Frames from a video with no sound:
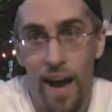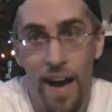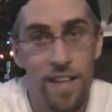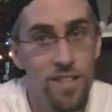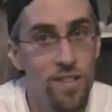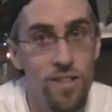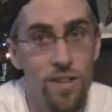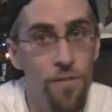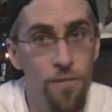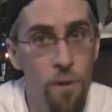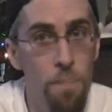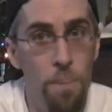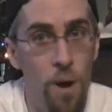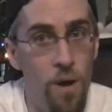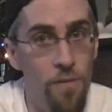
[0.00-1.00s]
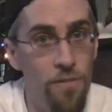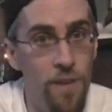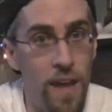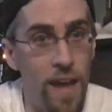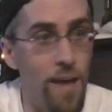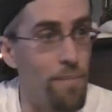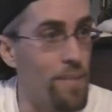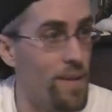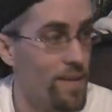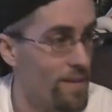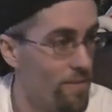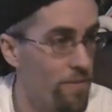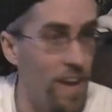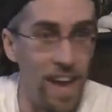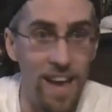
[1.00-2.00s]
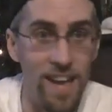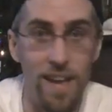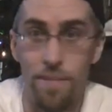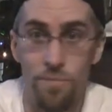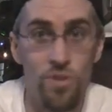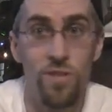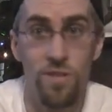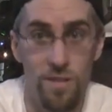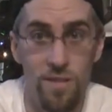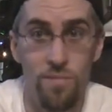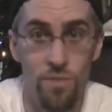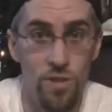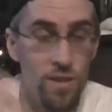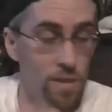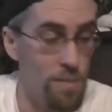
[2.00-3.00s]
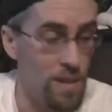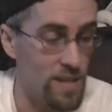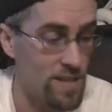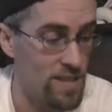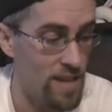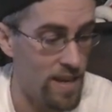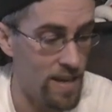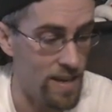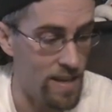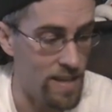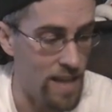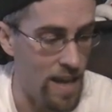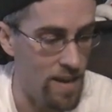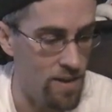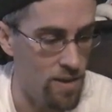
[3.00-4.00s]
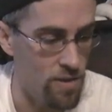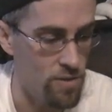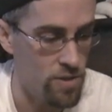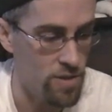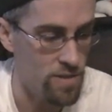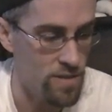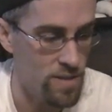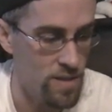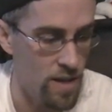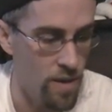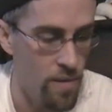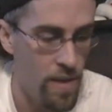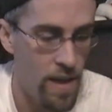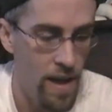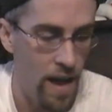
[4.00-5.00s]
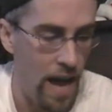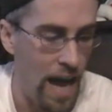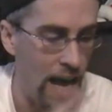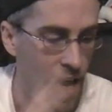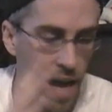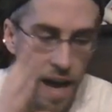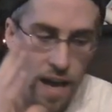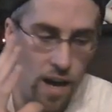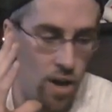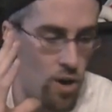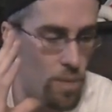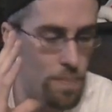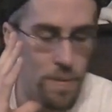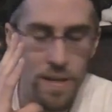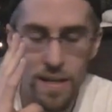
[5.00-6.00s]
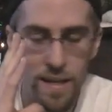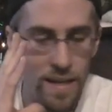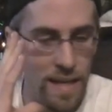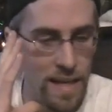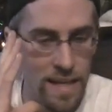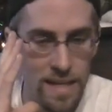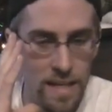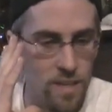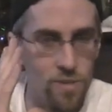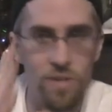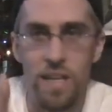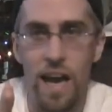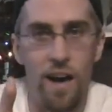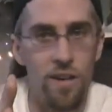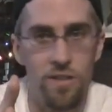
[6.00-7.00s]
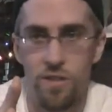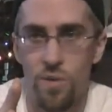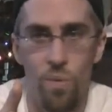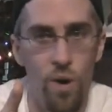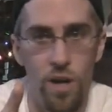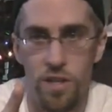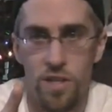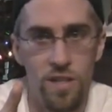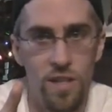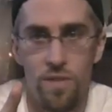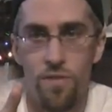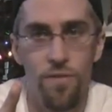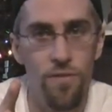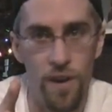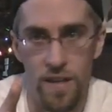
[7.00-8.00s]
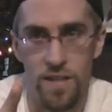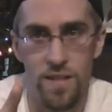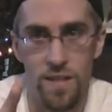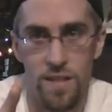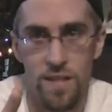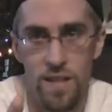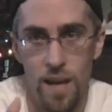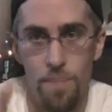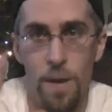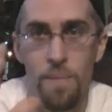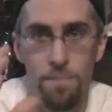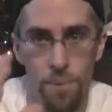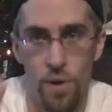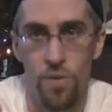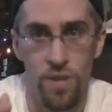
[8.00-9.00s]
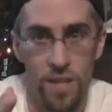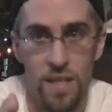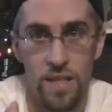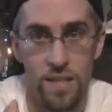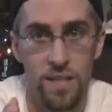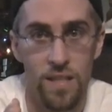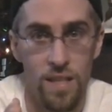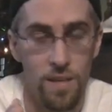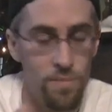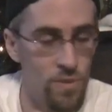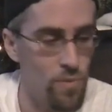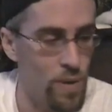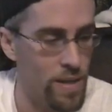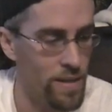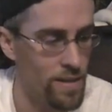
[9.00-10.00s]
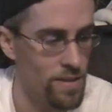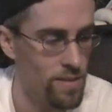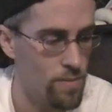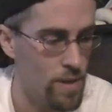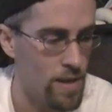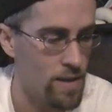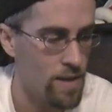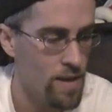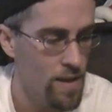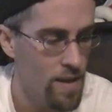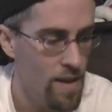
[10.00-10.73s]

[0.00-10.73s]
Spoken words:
I was just a football fan, and I'm just going to be excited at that notion. So I hope neither Dallas or Washington fucks this up and both of these teams win this week.